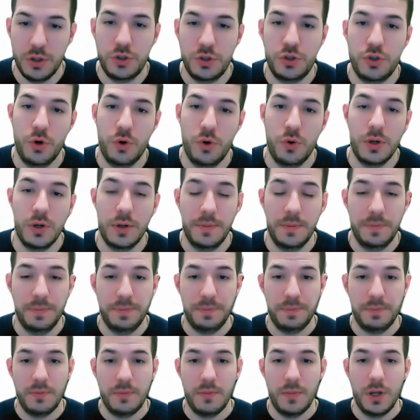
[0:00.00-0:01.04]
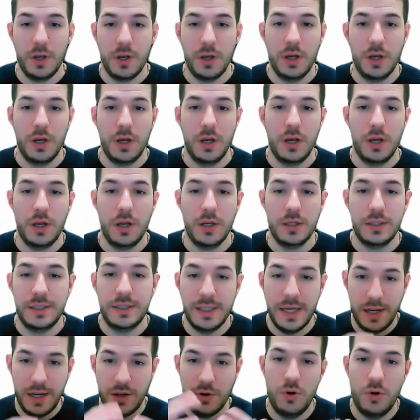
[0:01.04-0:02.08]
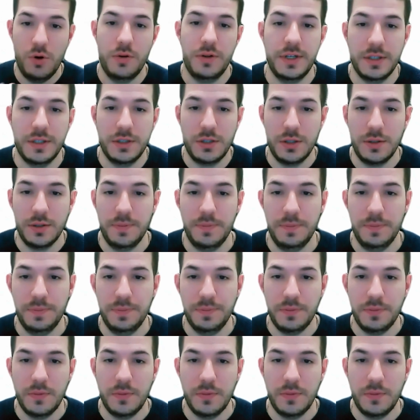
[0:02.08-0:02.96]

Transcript: So saying all this,